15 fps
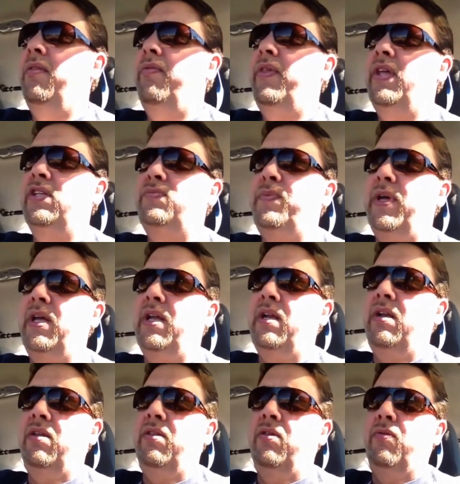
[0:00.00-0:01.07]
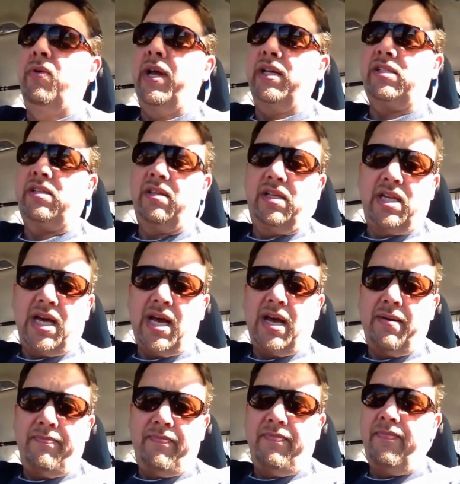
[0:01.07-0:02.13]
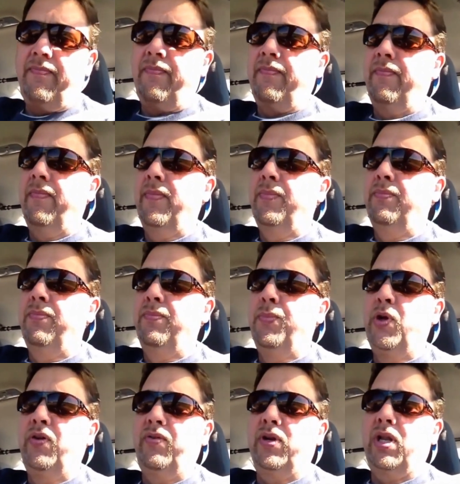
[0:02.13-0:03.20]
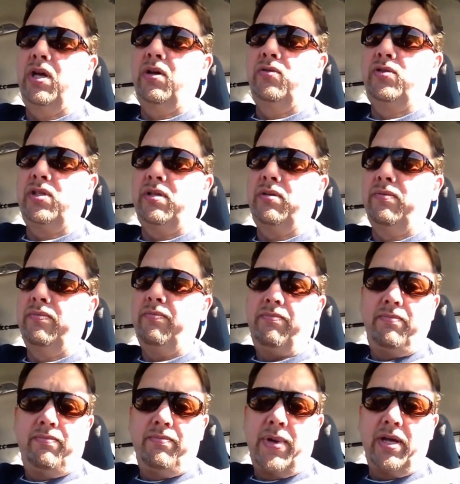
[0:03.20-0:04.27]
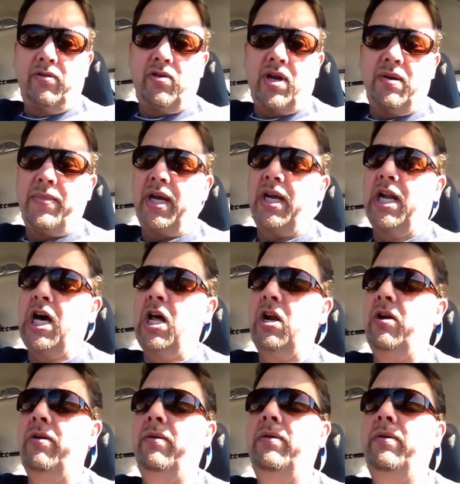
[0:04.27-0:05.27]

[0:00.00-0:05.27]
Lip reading: then spend the rest of the time moving loads and trying to make $1.